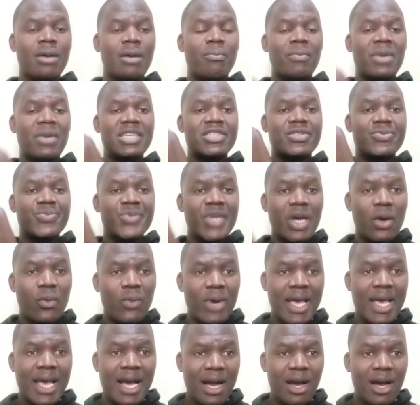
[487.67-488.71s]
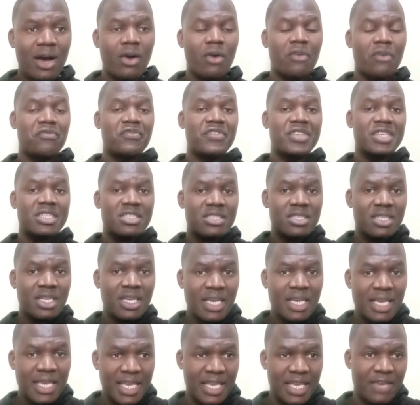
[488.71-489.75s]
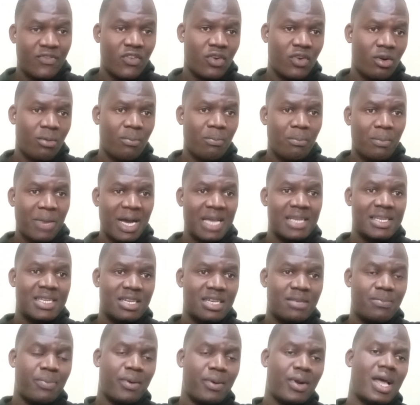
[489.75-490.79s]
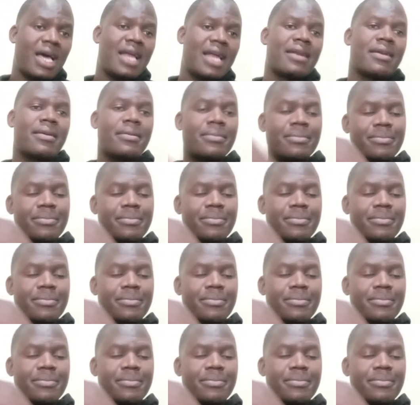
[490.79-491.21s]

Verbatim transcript: must be aware of this evil-minded plan.